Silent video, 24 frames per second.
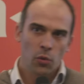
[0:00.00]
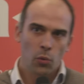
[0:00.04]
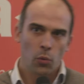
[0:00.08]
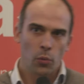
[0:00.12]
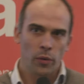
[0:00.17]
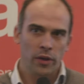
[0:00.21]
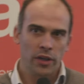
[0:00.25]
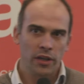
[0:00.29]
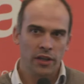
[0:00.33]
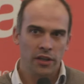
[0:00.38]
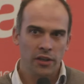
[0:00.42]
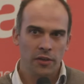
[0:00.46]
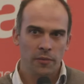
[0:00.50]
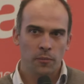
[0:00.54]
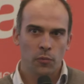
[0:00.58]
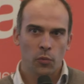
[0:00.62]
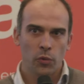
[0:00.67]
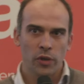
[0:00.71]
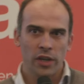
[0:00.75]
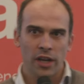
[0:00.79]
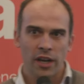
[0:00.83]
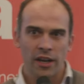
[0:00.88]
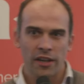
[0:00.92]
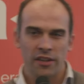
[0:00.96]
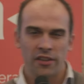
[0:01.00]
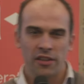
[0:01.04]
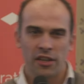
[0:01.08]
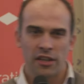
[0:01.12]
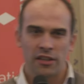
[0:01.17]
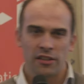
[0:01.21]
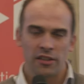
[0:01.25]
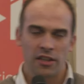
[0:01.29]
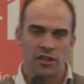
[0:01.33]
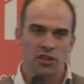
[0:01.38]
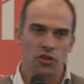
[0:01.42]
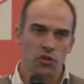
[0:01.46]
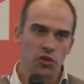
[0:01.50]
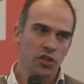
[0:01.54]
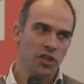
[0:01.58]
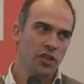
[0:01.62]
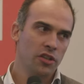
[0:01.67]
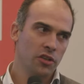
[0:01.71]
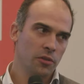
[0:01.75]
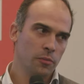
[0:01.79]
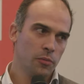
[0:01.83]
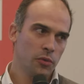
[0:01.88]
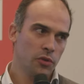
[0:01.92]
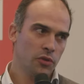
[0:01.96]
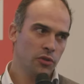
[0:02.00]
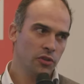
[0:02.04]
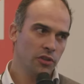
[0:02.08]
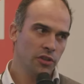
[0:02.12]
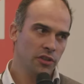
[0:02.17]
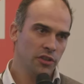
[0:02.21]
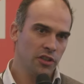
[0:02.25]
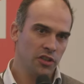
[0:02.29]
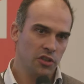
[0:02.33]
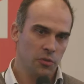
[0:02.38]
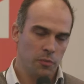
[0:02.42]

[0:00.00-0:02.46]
we are in a unique opportunity,